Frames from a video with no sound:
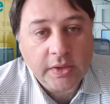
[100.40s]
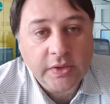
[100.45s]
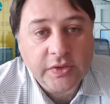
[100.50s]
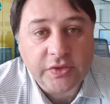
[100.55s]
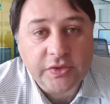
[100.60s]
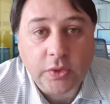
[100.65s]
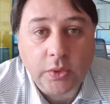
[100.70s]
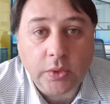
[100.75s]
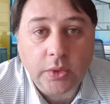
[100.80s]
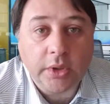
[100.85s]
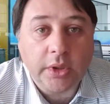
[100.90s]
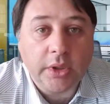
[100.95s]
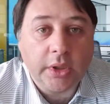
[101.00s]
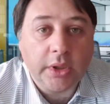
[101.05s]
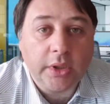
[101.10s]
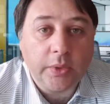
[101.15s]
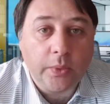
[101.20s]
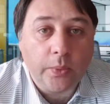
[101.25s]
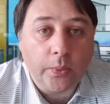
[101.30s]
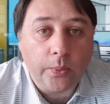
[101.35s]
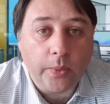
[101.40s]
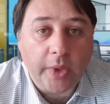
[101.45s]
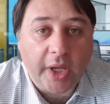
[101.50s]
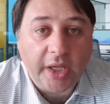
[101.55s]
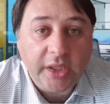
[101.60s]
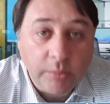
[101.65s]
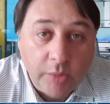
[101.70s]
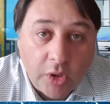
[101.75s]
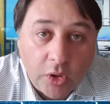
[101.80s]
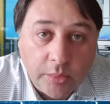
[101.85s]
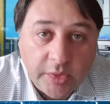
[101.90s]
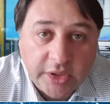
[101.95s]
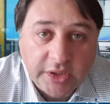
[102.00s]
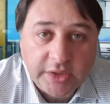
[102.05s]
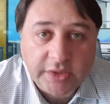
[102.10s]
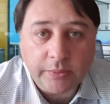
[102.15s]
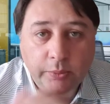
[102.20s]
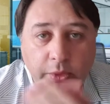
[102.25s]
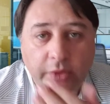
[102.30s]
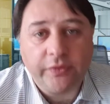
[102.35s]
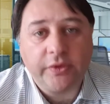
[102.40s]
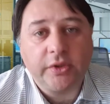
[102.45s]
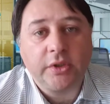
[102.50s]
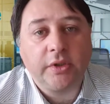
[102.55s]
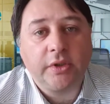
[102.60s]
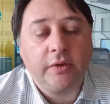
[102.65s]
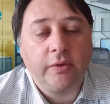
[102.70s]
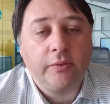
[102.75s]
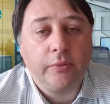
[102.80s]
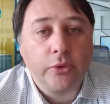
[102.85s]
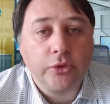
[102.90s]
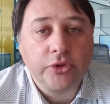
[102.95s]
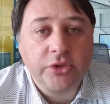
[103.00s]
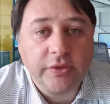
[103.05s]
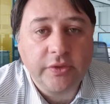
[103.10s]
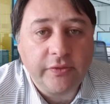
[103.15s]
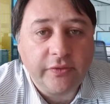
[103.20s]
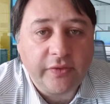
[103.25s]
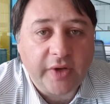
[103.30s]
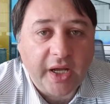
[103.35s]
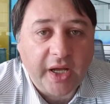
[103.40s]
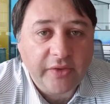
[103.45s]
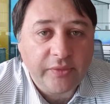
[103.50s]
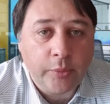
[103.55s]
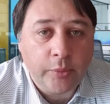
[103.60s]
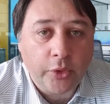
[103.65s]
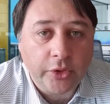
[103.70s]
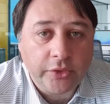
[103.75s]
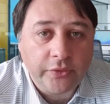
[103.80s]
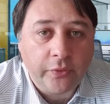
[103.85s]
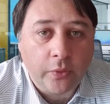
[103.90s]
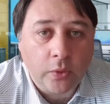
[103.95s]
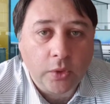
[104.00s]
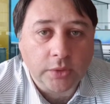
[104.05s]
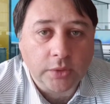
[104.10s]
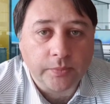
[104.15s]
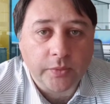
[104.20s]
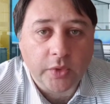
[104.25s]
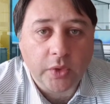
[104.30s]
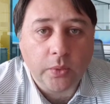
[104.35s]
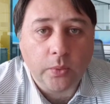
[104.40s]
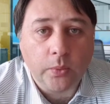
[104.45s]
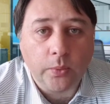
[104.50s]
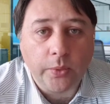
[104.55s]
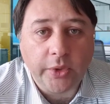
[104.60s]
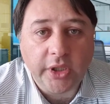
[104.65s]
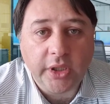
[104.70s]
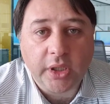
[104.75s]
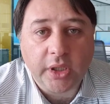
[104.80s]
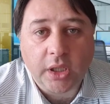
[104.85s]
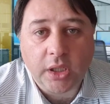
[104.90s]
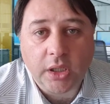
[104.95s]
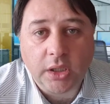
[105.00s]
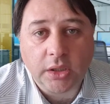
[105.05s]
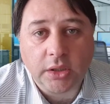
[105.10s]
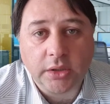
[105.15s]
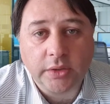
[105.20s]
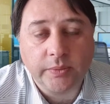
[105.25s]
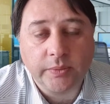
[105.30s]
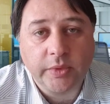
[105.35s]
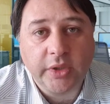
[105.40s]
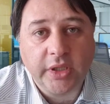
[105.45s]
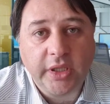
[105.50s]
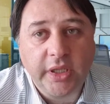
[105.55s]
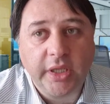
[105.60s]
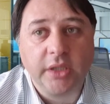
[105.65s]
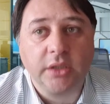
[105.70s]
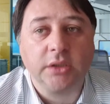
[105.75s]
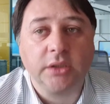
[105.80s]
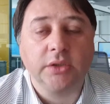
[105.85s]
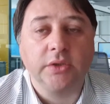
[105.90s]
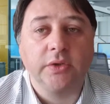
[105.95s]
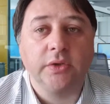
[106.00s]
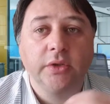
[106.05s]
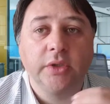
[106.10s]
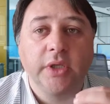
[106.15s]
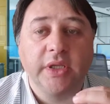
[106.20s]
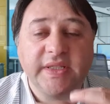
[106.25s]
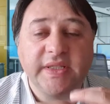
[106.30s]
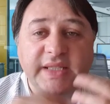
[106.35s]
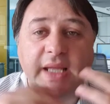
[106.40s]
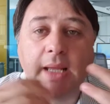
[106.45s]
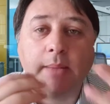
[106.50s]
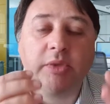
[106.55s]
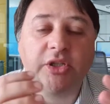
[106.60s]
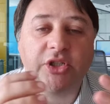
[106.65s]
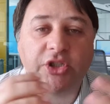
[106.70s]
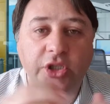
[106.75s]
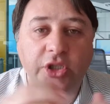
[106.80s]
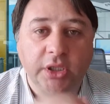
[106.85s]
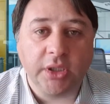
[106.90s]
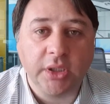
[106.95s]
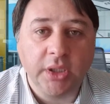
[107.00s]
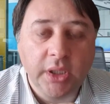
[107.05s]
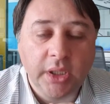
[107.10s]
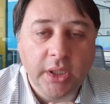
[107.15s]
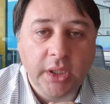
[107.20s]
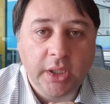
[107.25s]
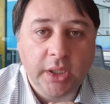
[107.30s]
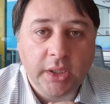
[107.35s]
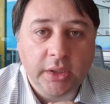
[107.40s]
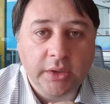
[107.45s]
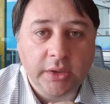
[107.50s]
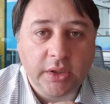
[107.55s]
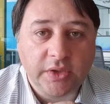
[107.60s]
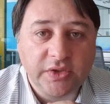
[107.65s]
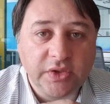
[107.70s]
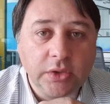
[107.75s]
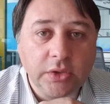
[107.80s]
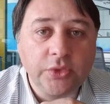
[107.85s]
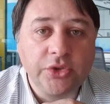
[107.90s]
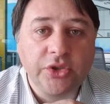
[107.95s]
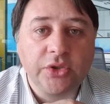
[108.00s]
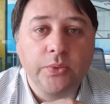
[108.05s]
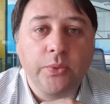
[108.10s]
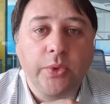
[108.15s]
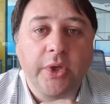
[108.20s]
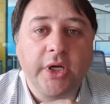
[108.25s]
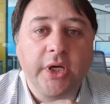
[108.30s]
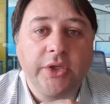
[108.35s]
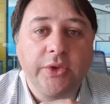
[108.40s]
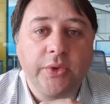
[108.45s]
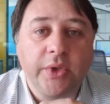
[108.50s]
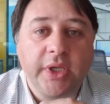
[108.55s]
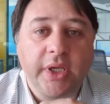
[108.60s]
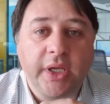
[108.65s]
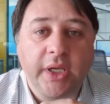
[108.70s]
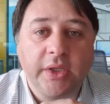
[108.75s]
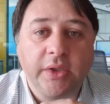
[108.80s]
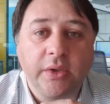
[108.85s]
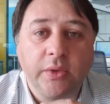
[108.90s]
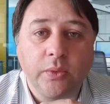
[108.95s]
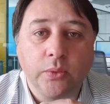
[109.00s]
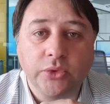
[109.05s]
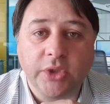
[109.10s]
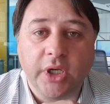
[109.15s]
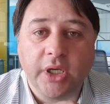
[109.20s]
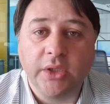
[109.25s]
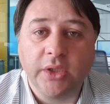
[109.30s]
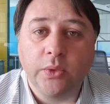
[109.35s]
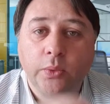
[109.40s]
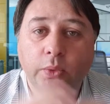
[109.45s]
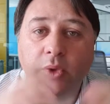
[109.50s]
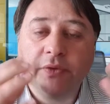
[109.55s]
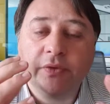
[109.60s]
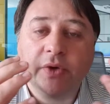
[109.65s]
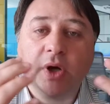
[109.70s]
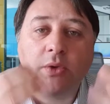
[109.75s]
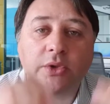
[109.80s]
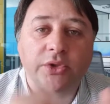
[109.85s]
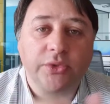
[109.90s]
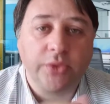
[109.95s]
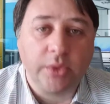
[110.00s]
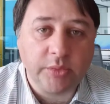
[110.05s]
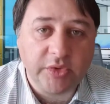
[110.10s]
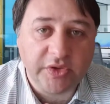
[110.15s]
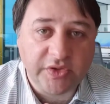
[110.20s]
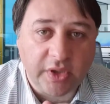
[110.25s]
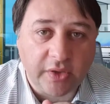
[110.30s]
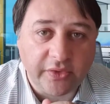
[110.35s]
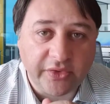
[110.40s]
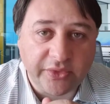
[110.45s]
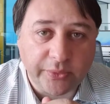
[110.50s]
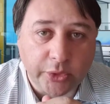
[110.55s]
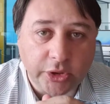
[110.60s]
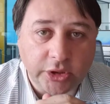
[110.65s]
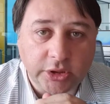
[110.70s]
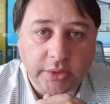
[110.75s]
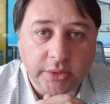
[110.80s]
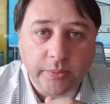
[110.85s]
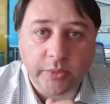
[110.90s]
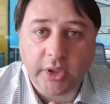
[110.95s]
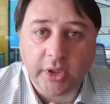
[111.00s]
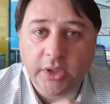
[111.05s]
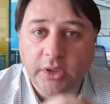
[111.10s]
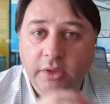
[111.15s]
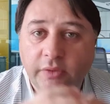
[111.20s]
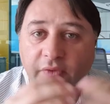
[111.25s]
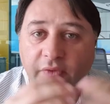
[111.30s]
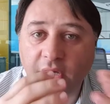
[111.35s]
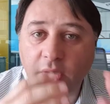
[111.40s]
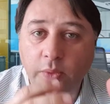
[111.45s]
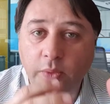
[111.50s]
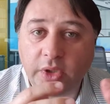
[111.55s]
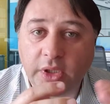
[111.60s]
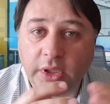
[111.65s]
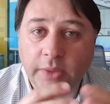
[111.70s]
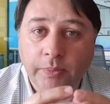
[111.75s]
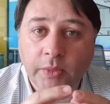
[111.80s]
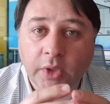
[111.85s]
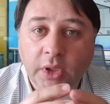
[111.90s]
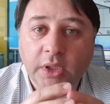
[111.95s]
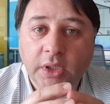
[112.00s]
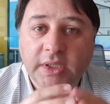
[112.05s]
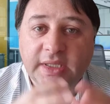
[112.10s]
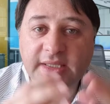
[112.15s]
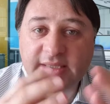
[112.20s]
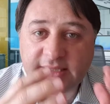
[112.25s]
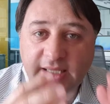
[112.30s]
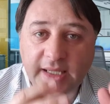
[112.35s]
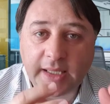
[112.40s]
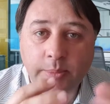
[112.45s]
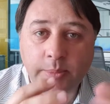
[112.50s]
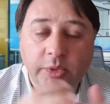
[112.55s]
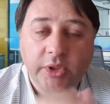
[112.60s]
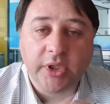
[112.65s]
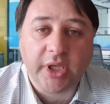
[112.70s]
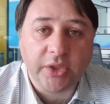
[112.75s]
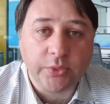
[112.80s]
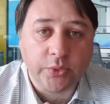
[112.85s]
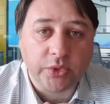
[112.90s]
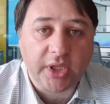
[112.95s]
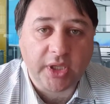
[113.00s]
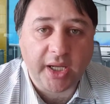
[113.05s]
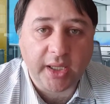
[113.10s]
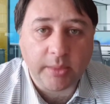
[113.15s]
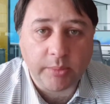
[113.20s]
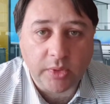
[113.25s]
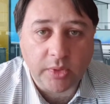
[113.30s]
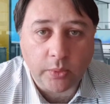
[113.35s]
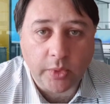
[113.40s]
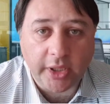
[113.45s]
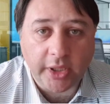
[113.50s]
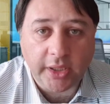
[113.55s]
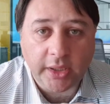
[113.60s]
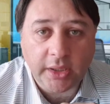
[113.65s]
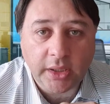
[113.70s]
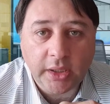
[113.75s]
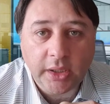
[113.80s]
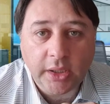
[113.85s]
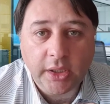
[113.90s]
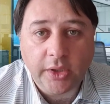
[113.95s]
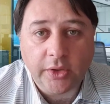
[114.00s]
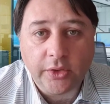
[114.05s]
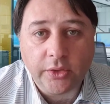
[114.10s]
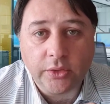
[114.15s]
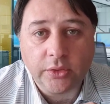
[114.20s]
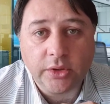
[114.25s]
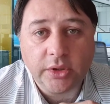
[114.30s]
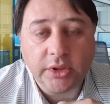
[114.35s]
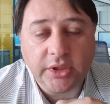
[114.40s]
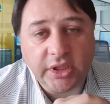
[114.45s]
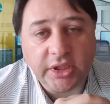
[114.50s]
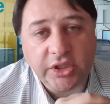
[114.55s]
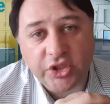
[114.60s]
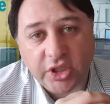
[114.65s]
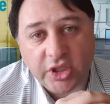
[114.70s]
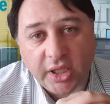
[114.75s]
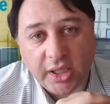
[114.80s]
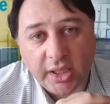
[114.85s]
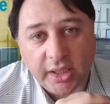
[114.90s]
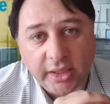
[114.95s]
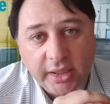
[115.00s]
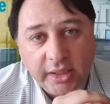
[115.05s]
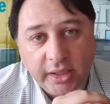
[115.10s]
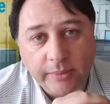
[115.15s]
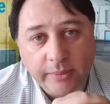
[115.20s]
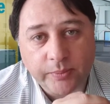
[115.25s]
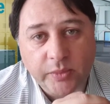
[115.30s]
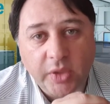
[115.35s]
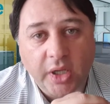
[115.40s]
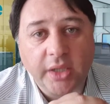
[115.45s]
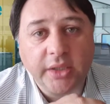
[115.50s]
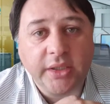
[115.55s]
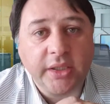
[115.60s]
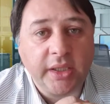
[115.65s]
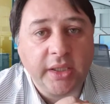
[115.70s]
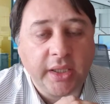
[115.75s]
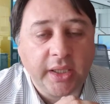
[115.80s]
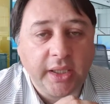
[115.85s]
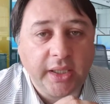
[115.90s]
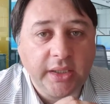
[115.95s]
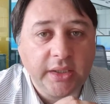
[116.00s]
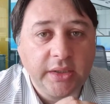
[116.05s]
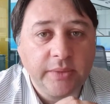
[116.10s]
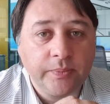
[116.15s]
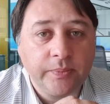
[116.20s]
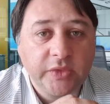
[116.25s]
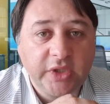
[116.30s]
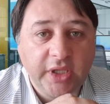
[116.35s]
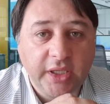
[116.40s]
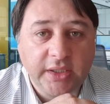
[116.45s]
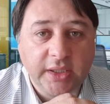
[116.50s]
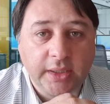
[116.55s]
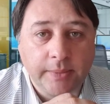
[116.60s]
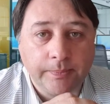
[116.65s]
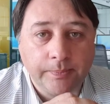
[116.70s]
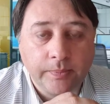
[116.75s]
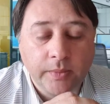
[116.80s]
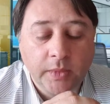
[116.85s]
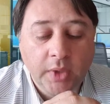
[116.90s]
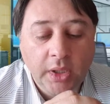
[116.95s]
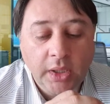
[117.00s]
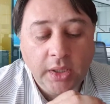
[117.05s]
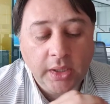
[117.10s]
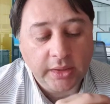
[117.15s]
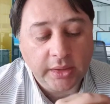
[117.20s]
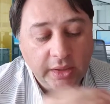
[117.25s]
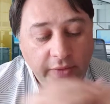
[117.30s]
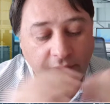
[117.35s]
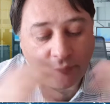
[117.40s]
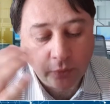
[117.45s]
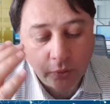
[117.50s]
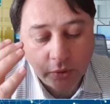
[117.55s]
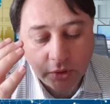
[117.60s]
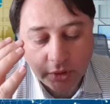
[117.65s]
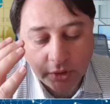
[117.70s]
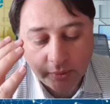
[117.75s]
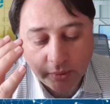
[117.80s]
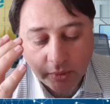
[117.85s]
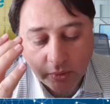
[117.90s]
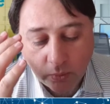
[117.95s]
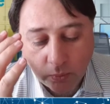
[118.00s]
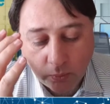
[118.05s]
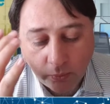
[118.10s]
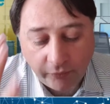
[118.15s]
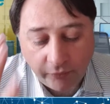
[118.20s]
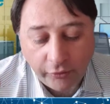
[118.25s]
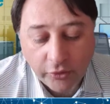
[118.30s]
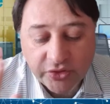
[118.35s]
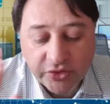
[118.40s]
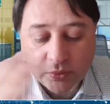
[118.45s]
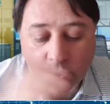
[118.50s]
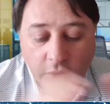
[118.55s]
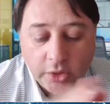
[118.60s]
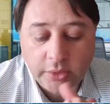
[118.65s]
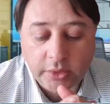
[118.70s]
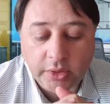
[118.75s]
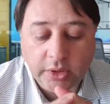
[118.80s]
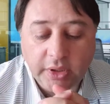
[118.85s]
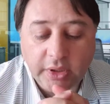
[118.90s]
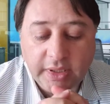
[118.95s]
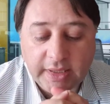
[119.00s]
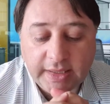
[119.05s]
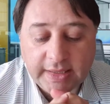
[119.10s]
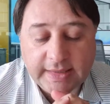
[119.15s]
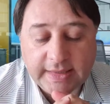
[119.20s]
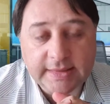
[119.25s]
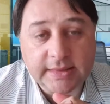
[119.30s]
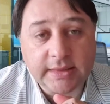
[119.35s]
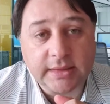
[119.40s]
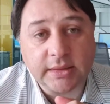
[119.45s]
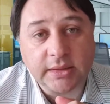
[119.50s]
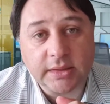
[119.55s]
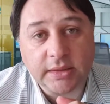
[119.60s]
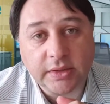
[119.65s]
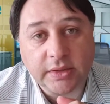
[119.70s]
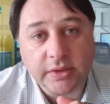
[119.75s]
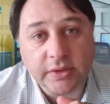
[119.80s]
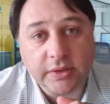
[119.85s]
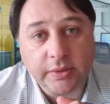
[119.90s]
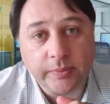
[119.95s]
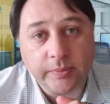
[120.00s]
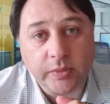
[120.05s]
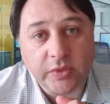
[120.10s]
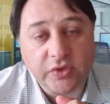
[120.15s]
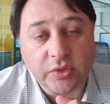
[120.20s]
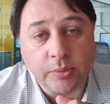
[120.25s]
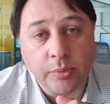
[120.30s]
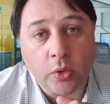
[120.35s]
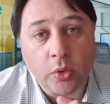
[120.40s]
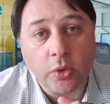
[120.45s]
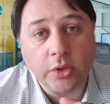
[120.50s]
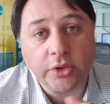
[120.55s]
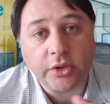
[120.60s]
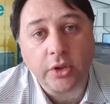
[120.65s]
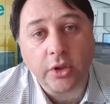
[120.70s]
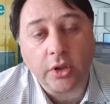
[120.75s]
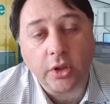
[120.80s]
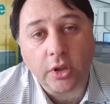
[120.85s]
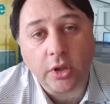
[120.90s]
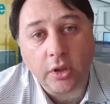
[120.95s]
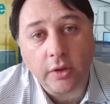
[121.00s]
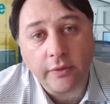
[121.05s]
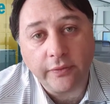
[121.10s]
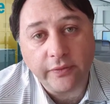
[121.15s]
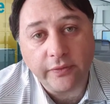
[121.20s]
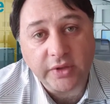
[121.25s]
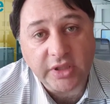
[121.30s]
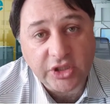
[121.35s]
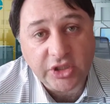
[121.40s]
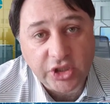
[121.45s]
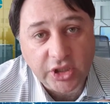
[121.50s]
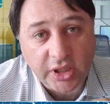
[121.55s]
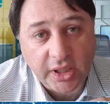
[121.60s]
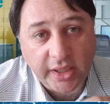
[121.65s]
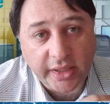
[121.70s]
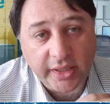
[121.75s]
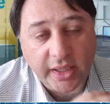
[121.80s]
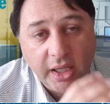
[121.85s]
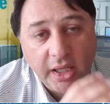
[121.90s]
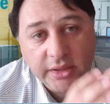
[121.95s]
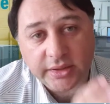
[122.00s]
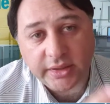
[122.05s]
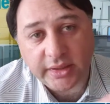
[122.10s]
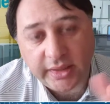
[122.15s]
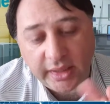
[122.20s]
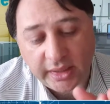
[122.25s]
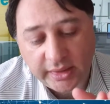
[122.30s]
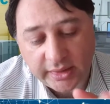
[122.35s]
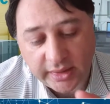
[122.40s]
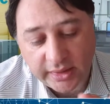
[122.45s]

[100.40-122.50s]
So at the moment with the version 5.4, we are here establishing a solution where you can run with our Trimble software in a very stable and reliable way your DJI RTK data. Therefore, first one is the support of DJI RTK